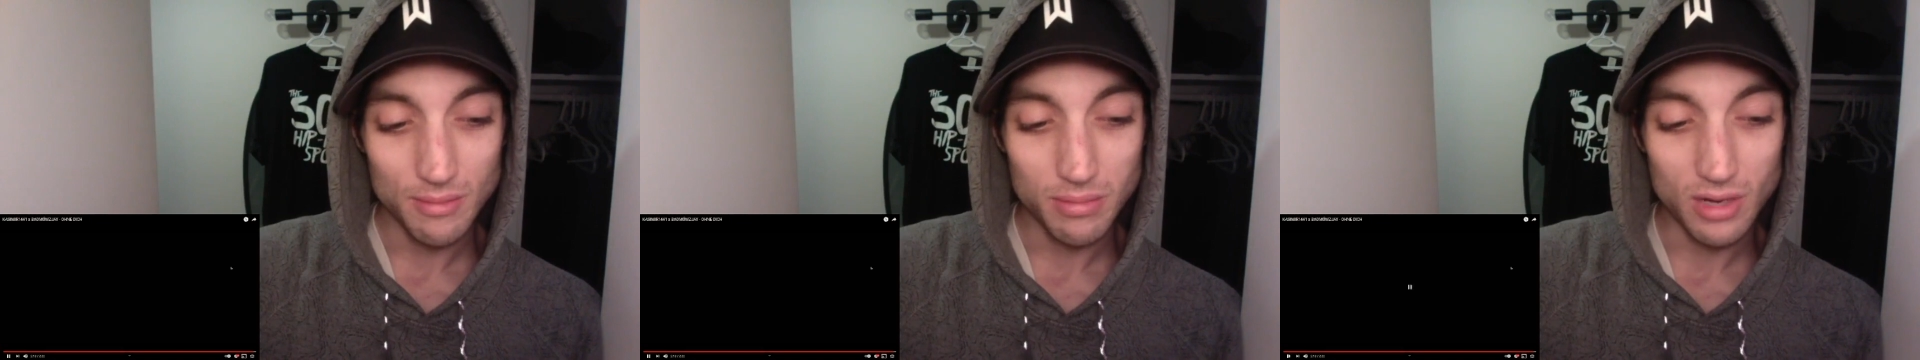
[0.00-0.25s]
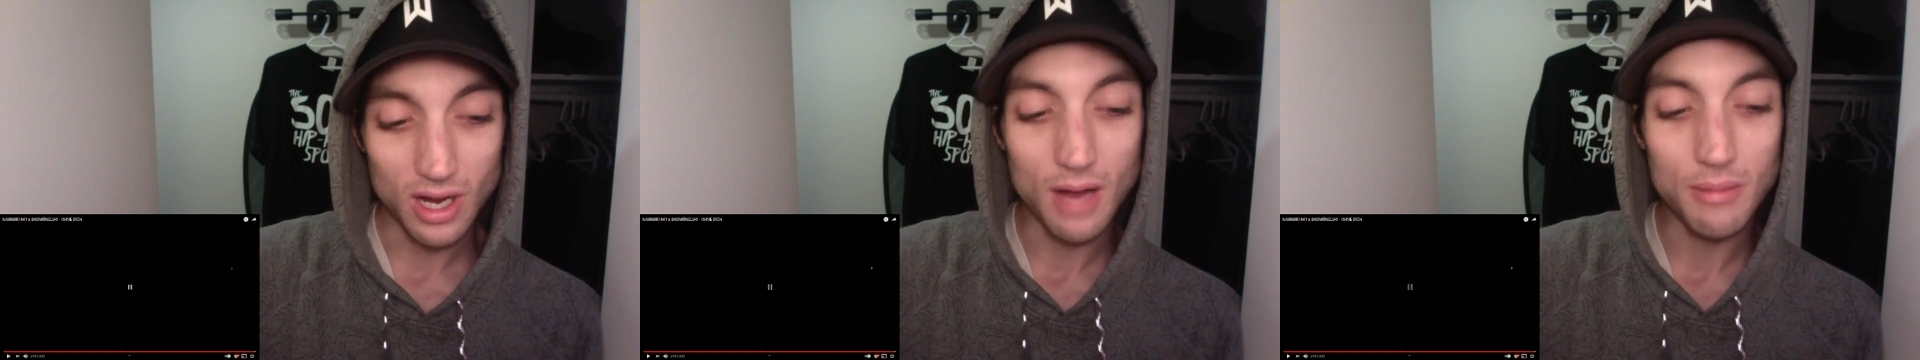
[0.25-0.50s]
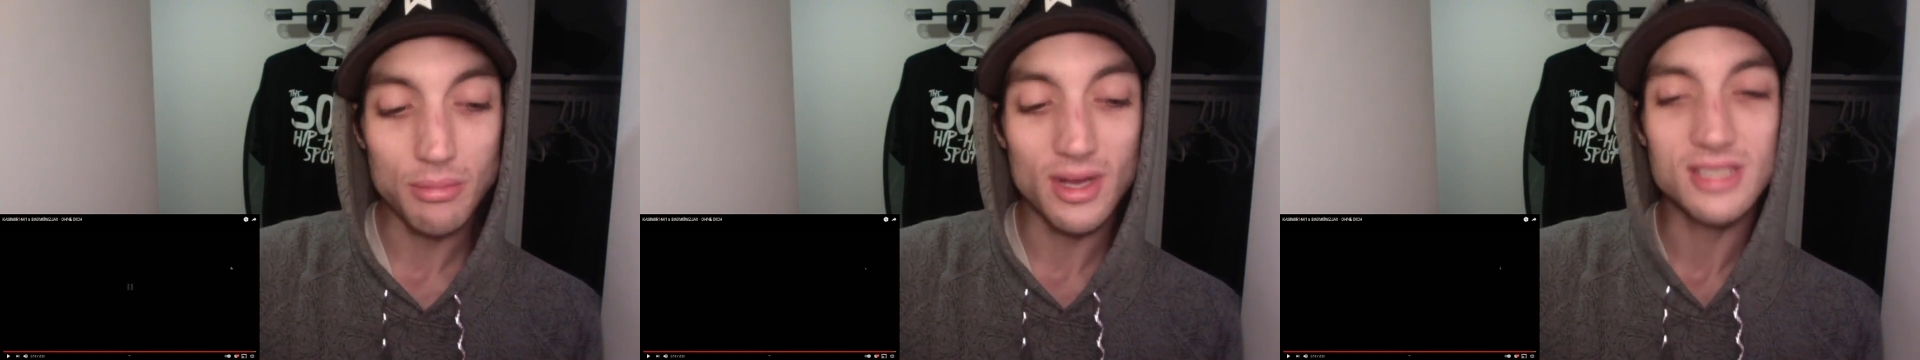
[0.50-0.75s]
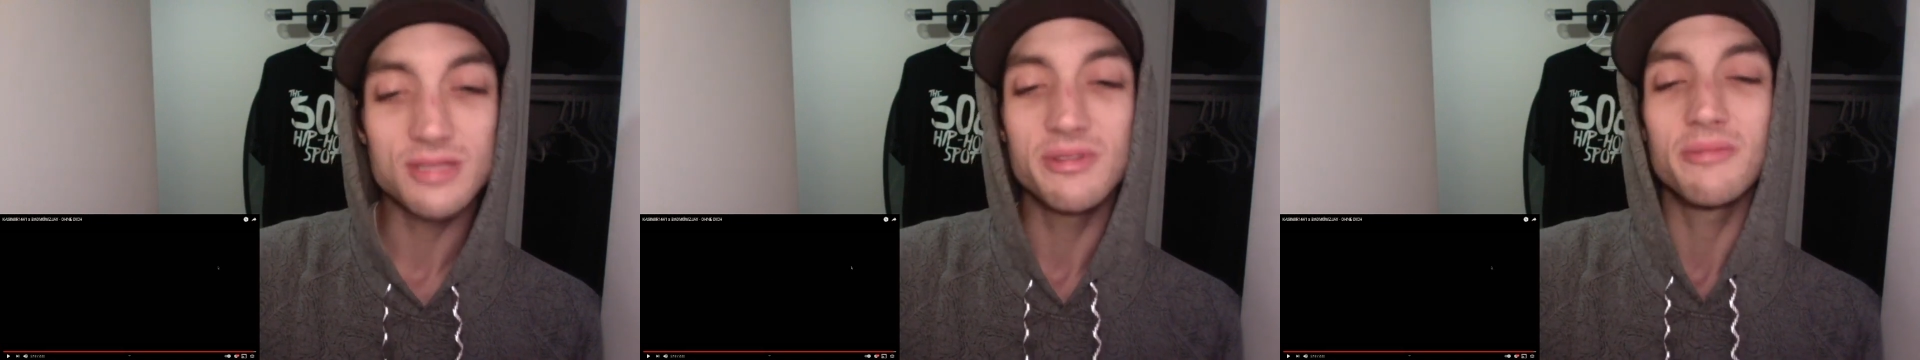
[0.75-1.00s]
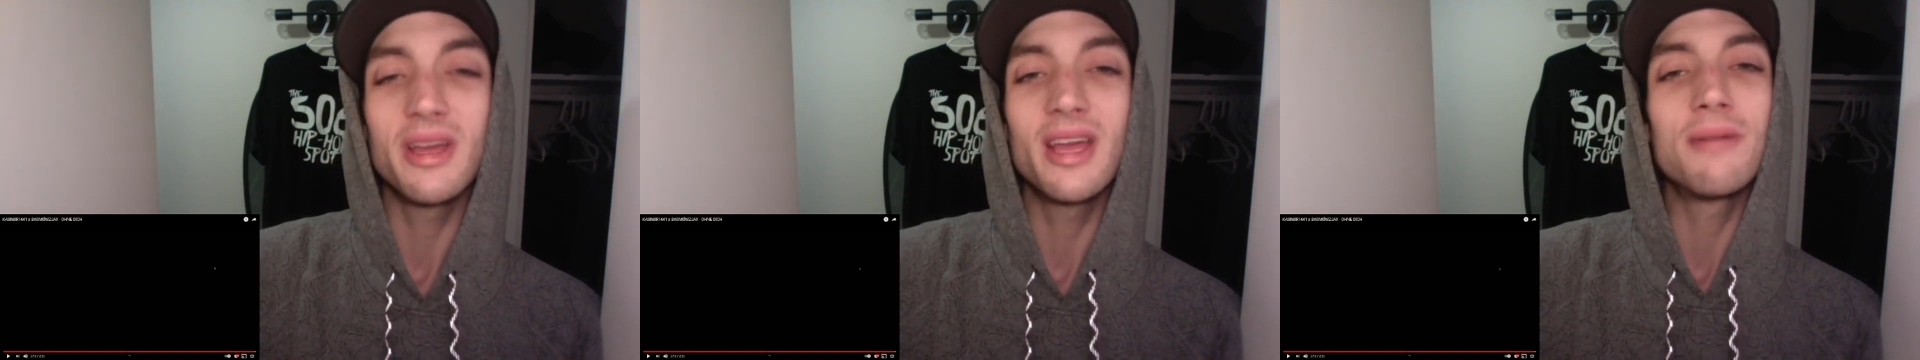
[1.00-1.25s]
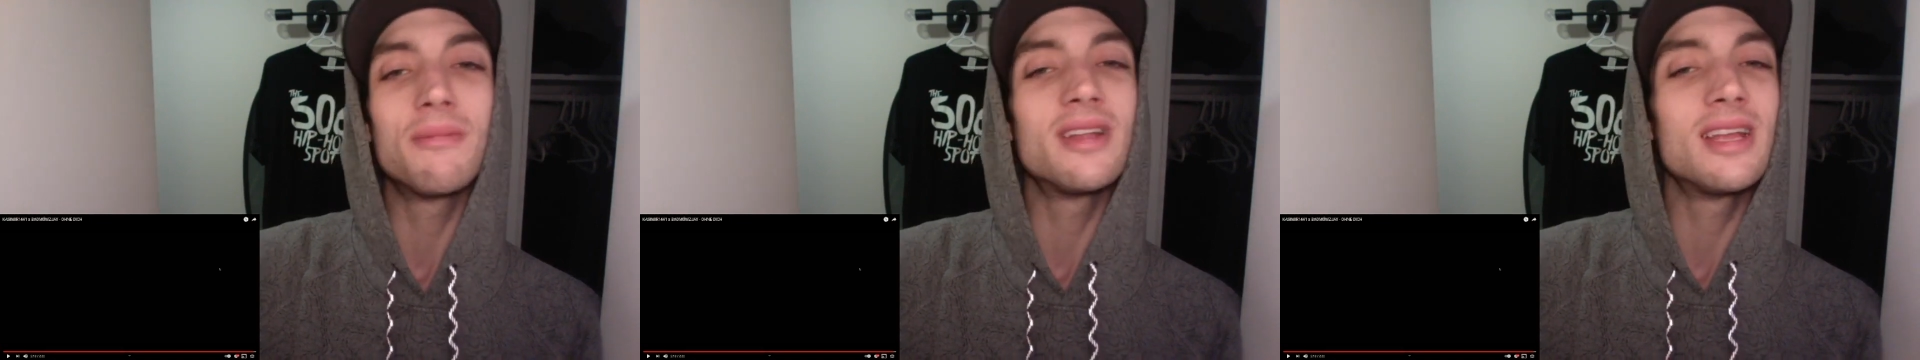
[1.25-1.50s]
God bless me,
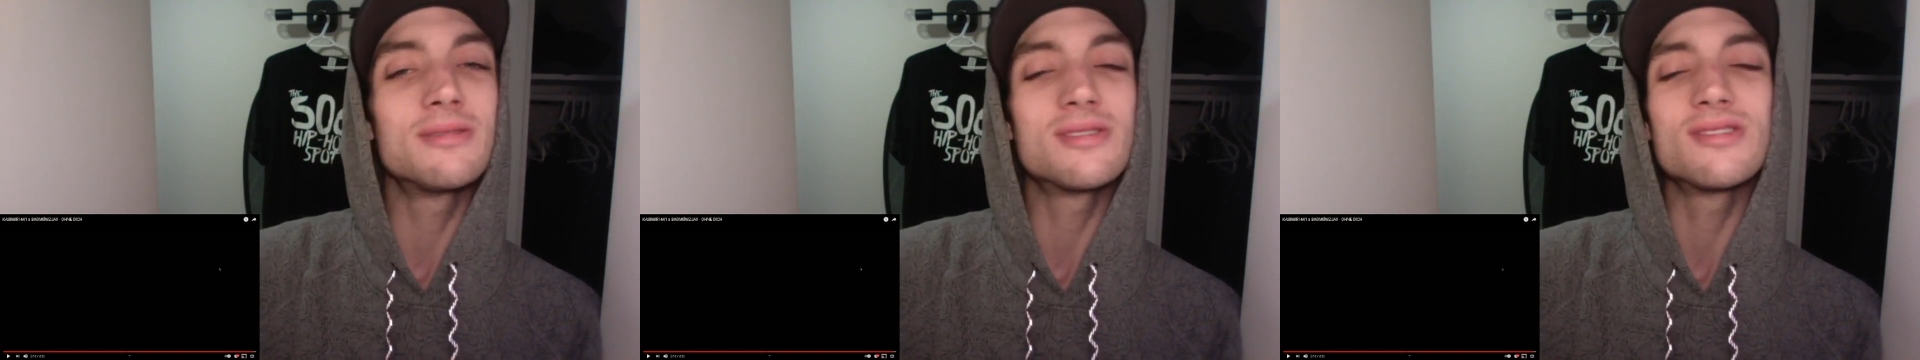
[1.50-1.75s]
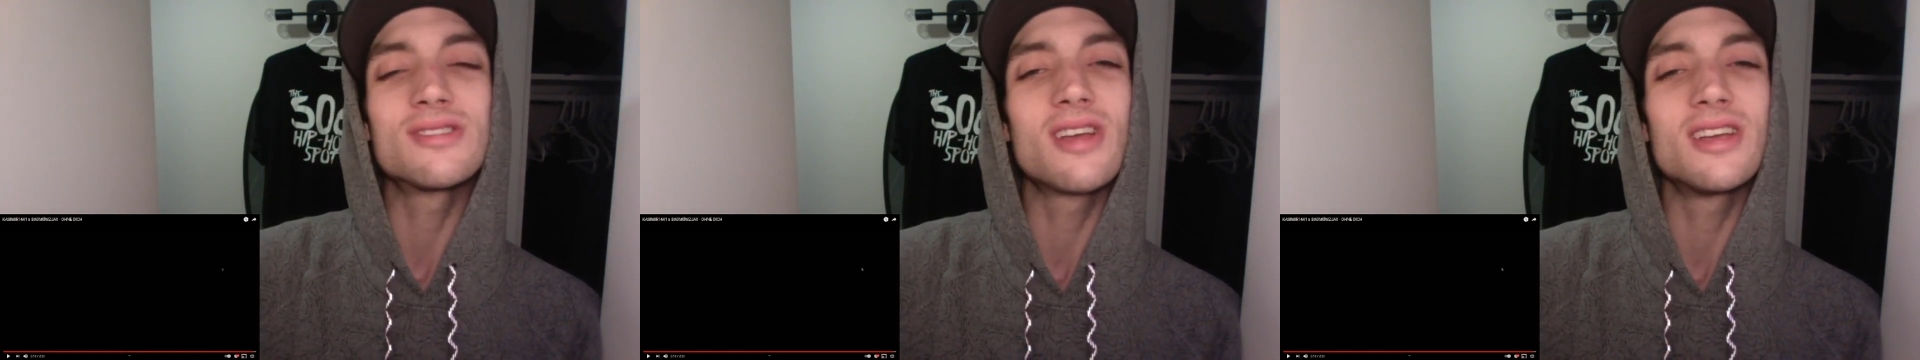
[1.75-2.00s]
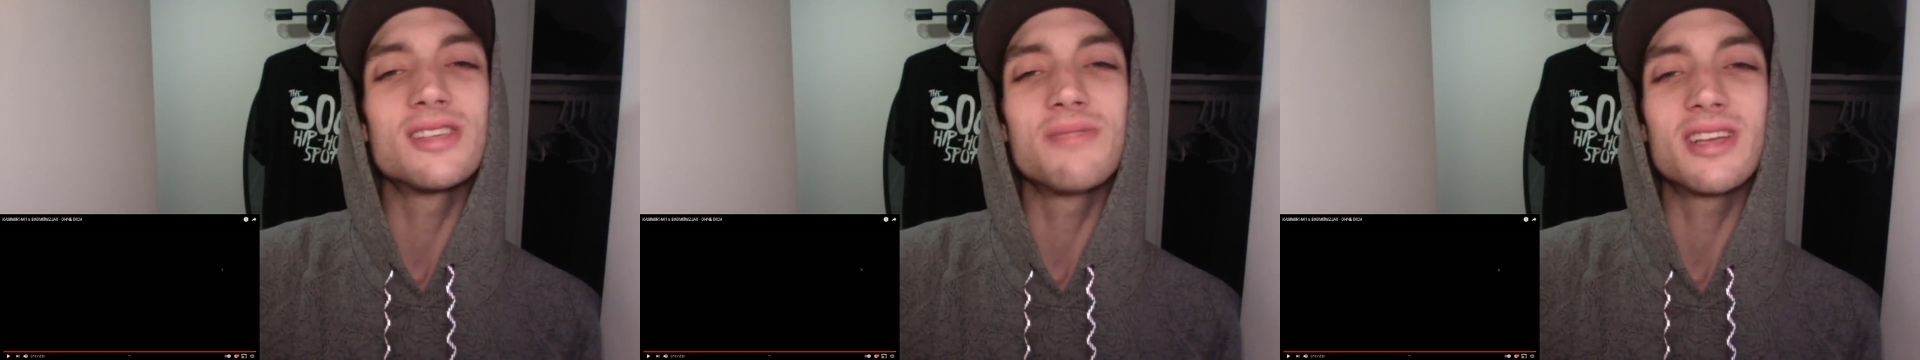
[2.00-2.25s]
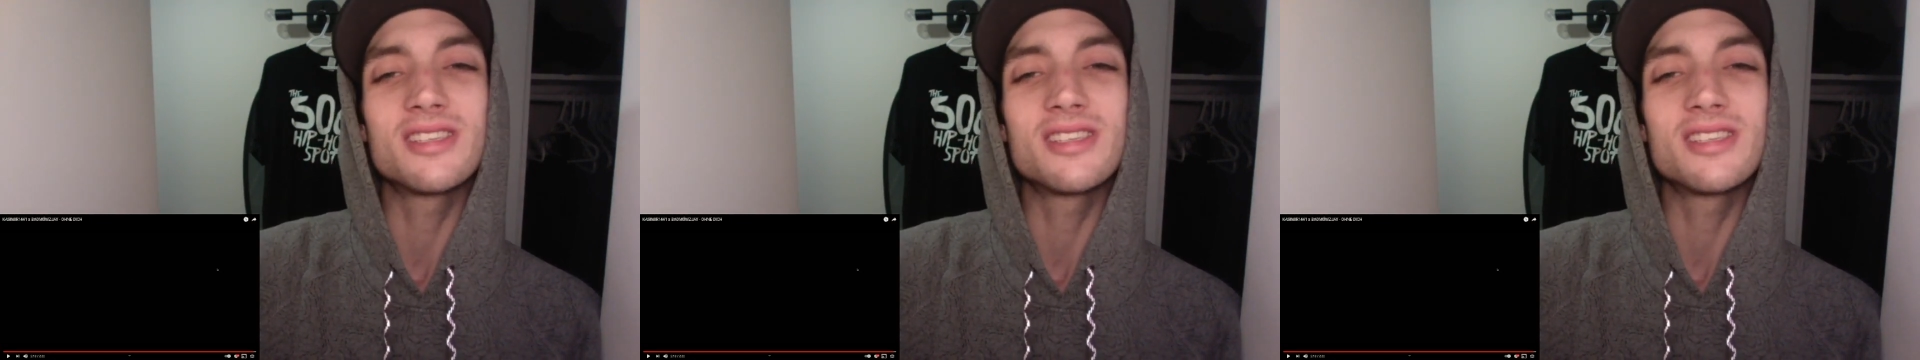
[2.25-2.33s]
man. My name's Little Sky Smack